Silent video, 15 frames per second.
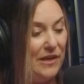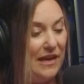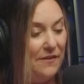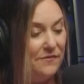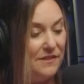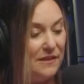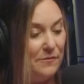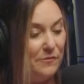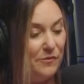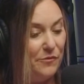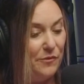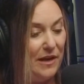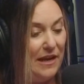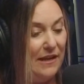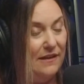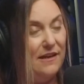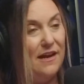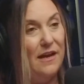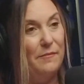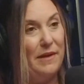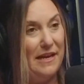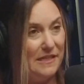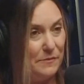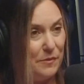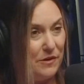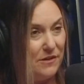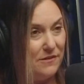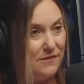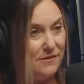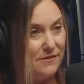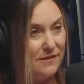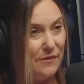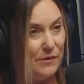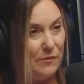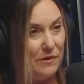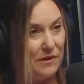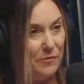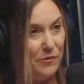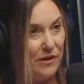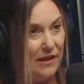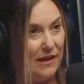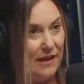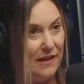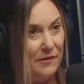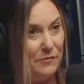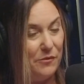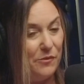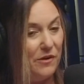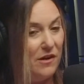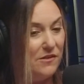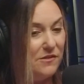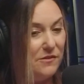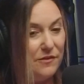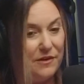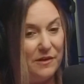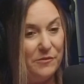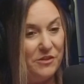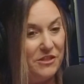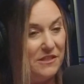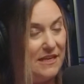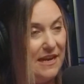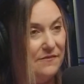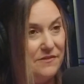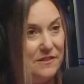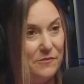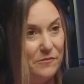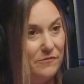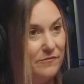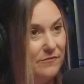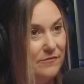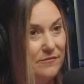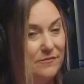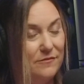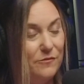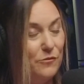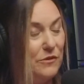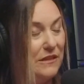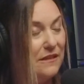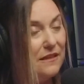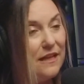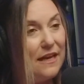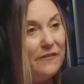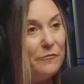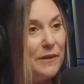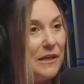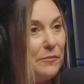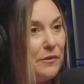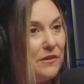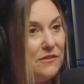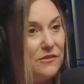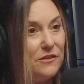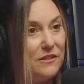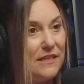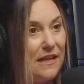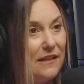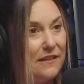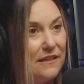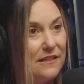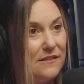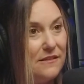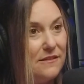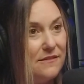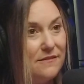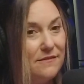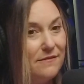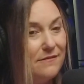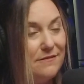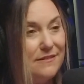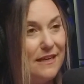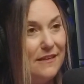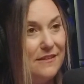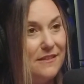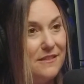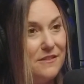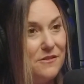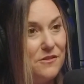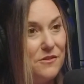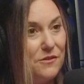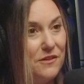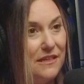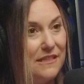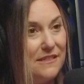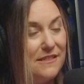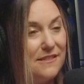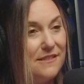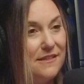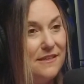have some great experts that we want to bring in, but we're also going to just have some real live people just telling us their stories.